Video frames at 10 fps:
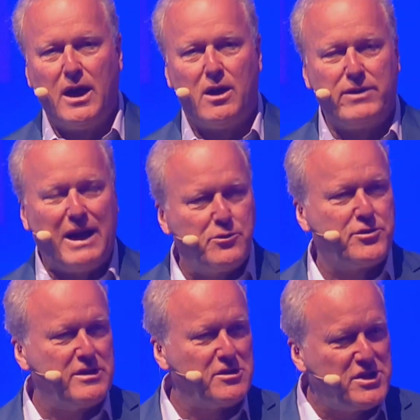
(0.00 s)
of how to
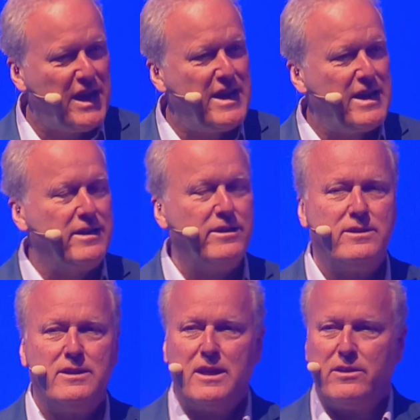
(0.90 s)
contain
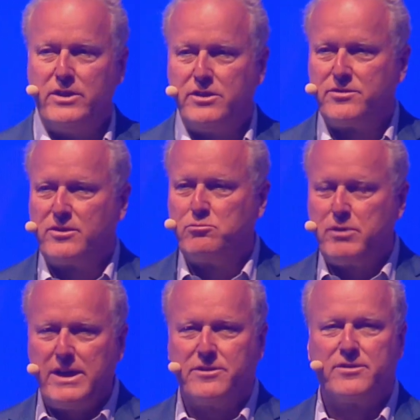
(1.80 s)
this
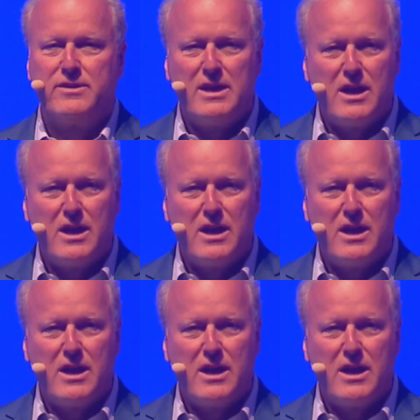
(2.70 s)
great